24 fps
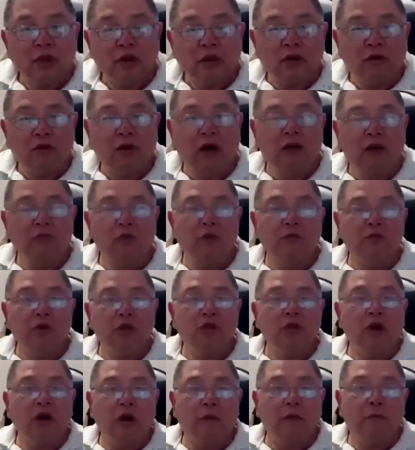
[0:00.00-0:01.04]
right? When we
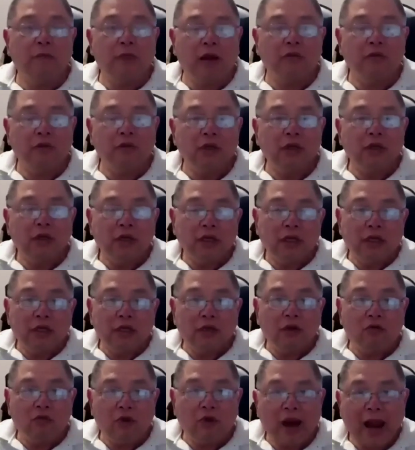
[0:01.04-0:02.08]
talk about
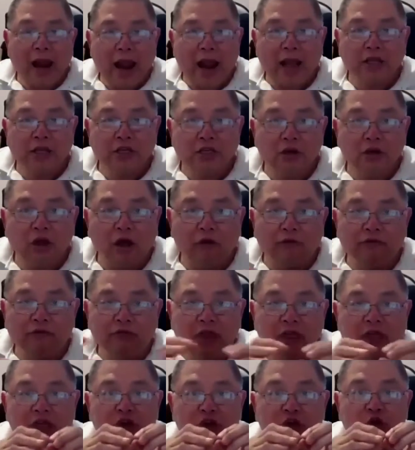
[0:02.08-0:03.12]
the right action of the
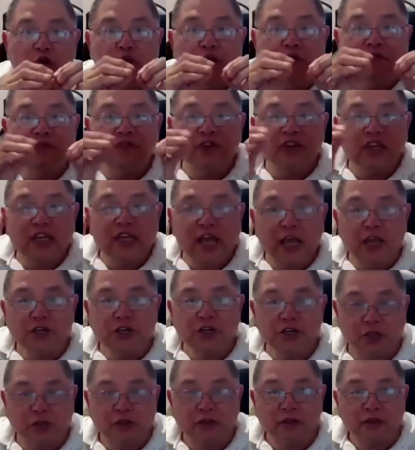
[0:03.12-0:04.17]

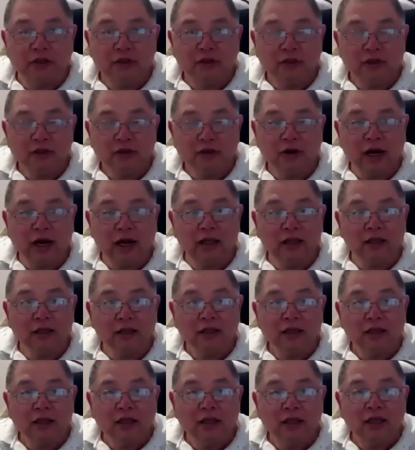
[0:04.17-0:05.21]
unification, right?
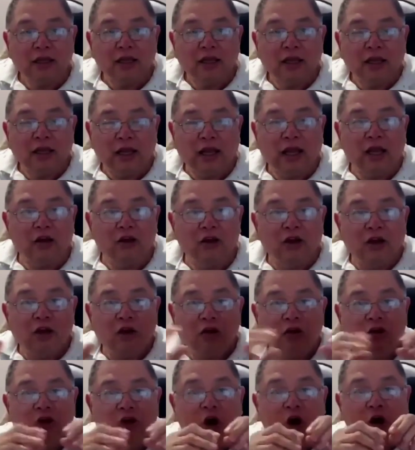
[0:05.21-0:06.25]

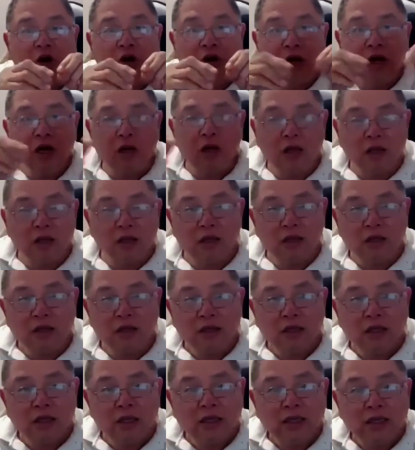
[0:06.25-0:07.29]
Longer
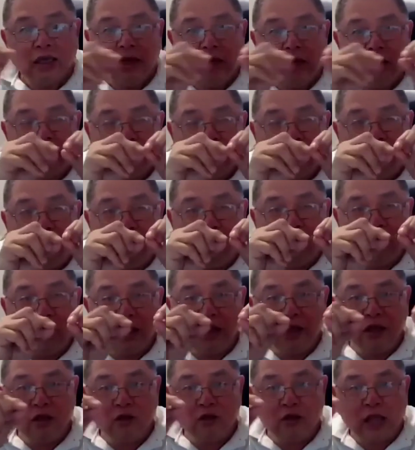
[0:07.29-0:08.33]

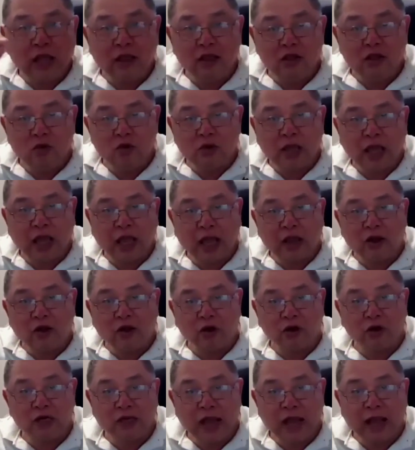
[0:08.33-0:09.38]
that you can
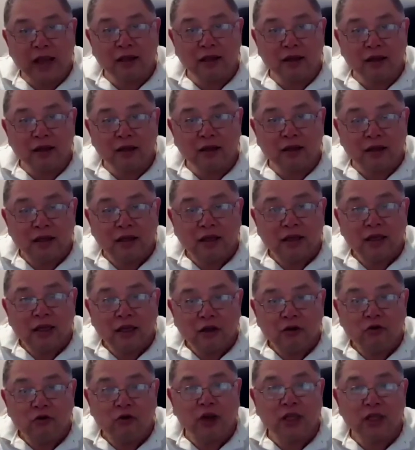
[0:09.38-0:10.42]
connect,
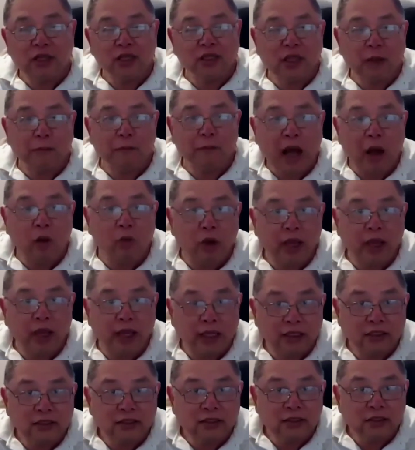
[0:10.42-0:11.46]
greater the power
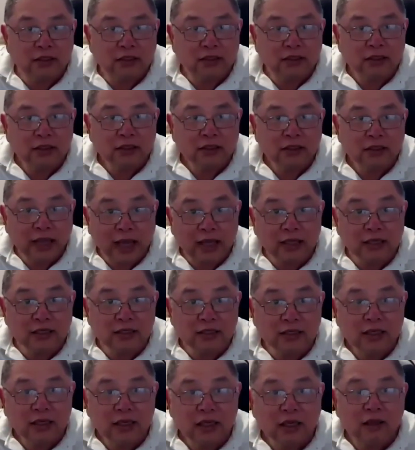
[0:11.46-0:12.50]
is. Yes, yeah.
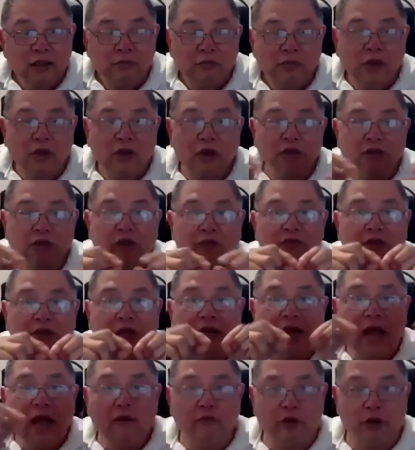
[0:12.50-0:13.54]
Because of the
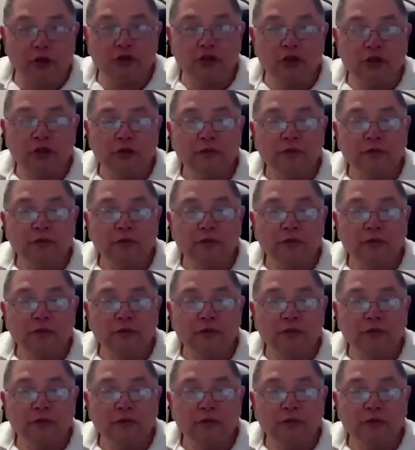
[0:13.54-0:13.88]
leverage.